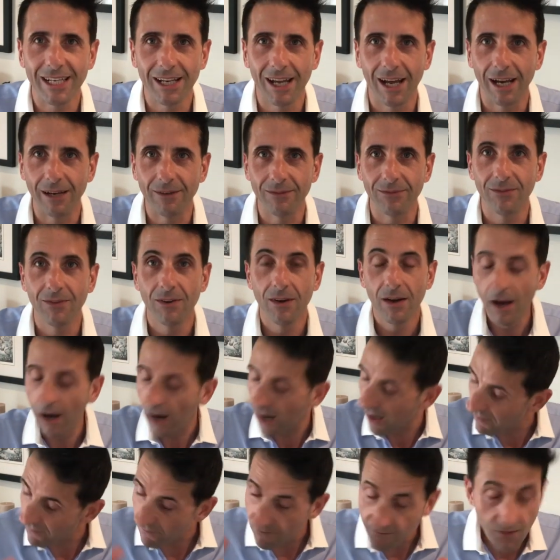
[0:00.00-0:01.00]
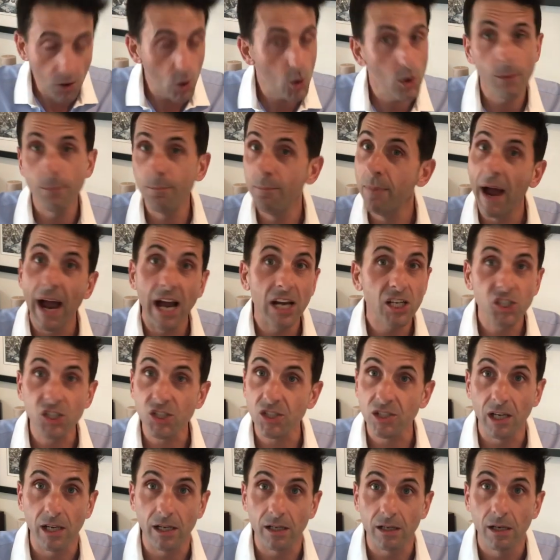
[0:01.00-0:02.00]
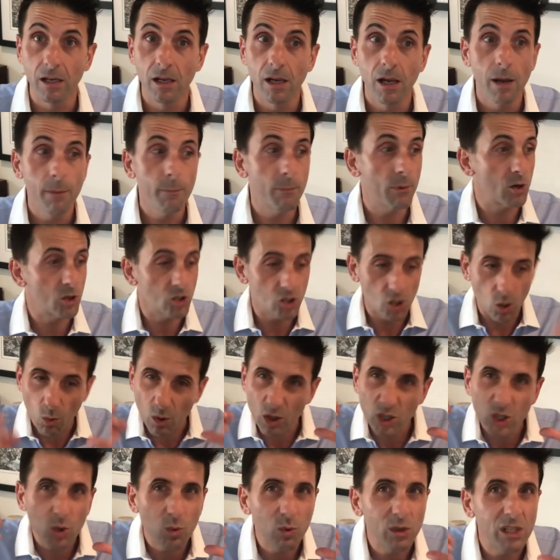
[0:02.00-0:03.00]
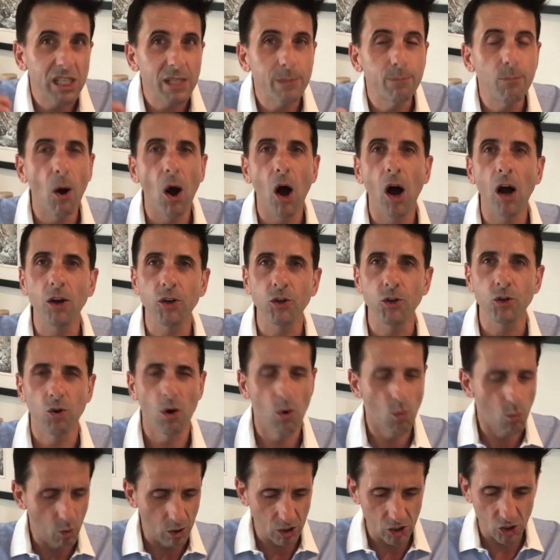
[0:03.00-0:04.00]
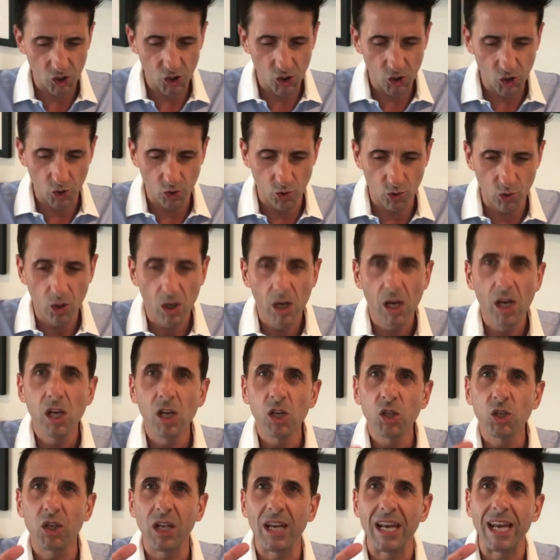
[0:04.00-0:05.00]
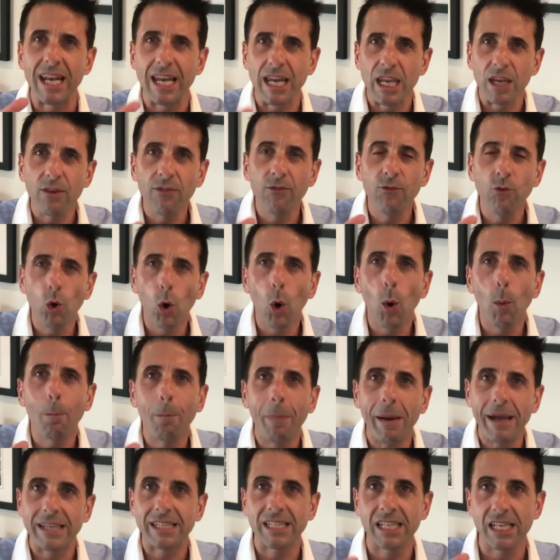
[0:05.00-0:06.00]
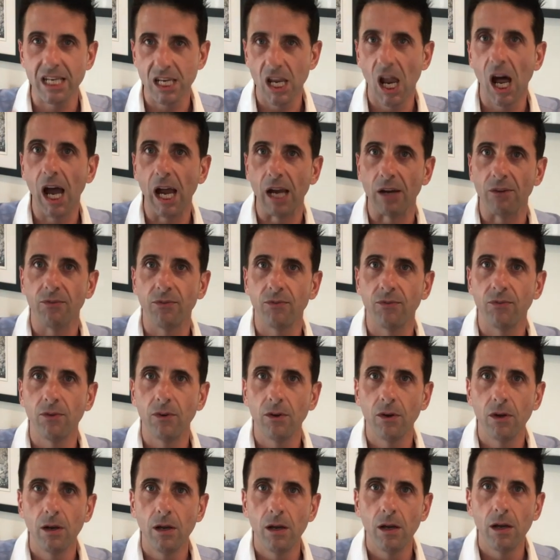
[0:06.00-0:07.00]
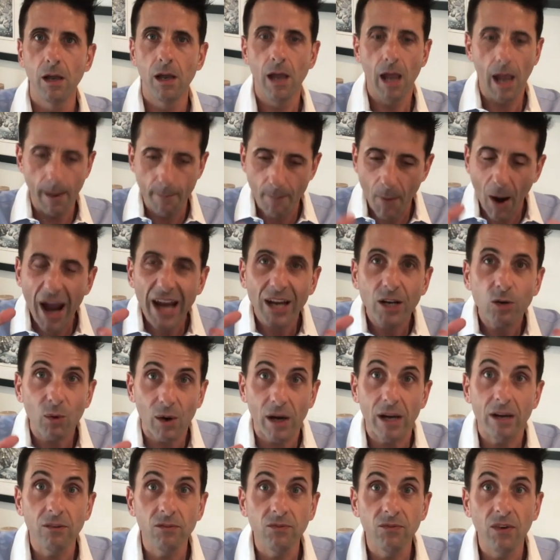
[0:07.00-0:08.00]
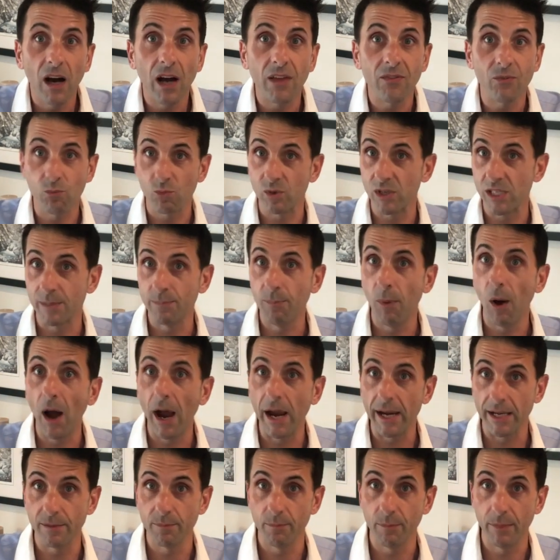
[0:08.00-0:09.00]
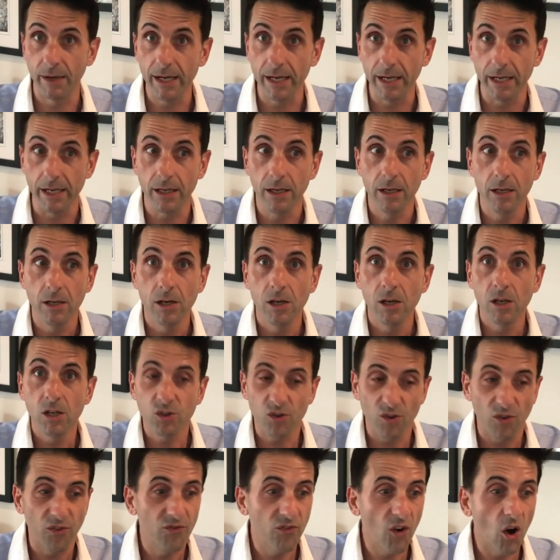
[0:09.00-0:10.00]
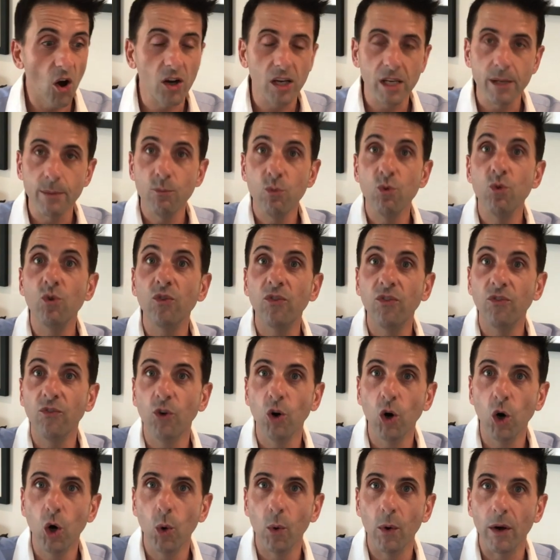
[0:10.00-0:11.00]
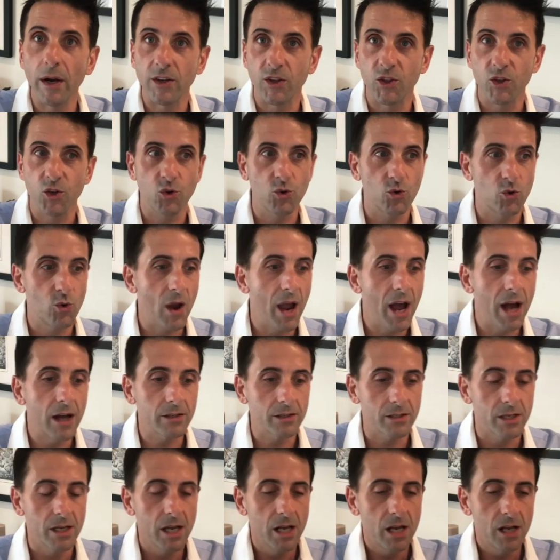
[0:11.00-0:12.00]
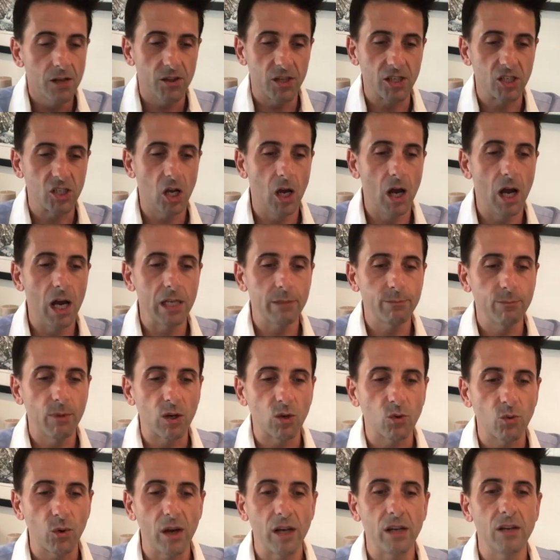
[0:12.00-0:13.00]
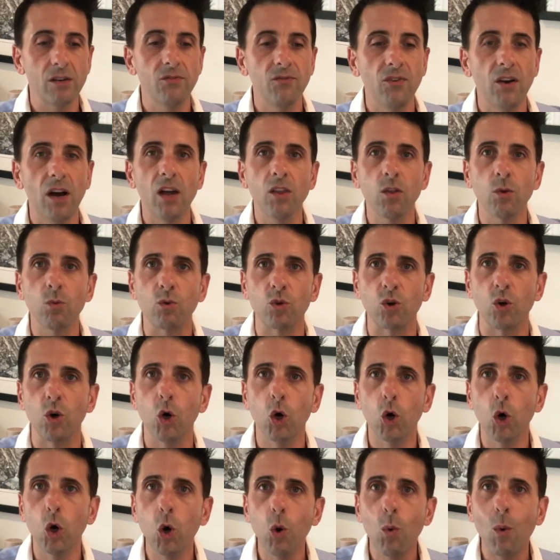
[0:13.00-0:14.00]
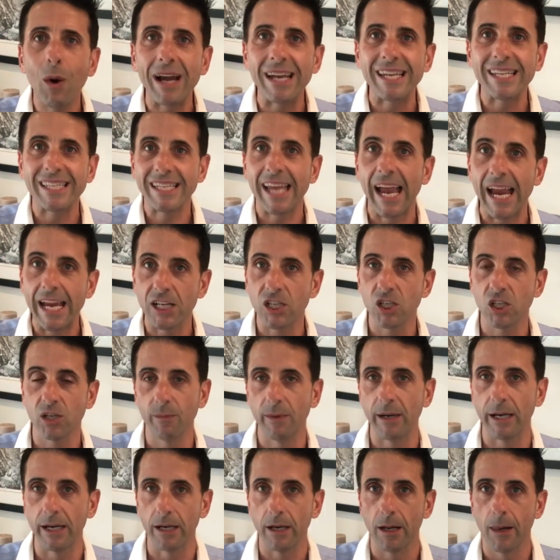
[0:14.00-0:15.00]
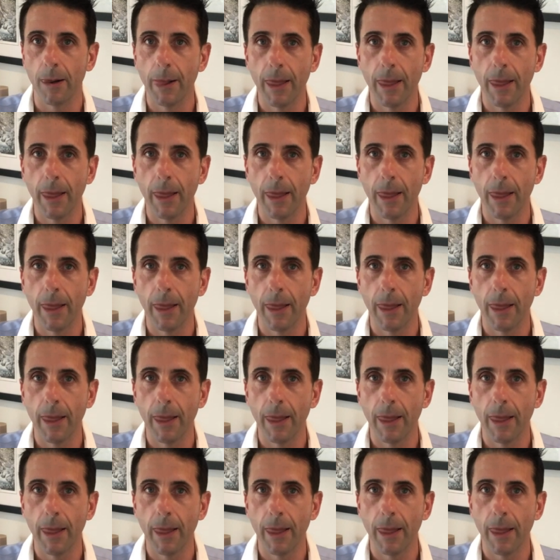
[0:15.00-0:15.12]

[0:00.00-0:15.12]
life. I am very passionate because I want to inspire you. I want you to live your best life. And my grandfather inspired me to finally move forward. Throughout the times, my grandfather would always say to me,